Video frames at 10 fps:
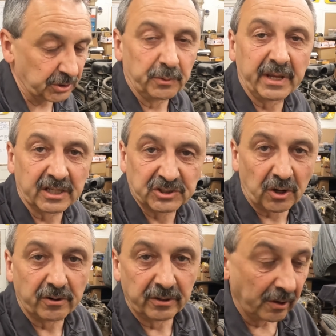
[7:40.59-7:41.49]
and we get
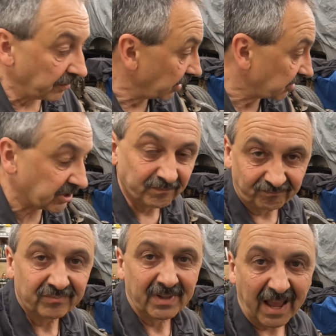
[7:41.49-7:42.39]
started on this
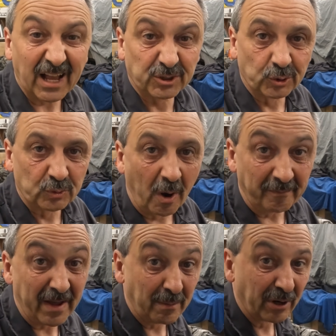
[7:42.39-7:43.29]
axle swap
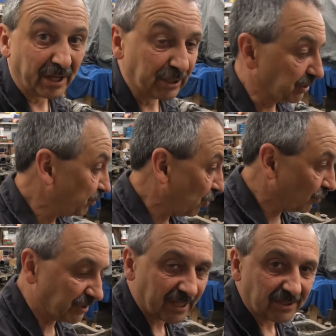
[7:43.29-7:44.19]
fabrication
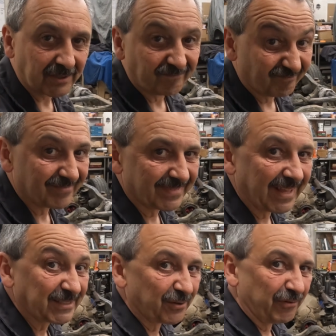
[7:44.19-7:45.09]
process.
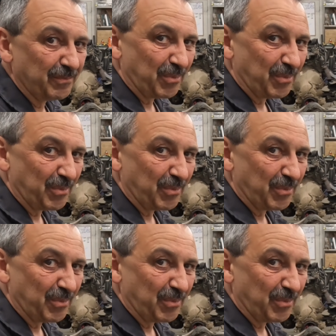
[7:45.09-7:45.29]
That's the fun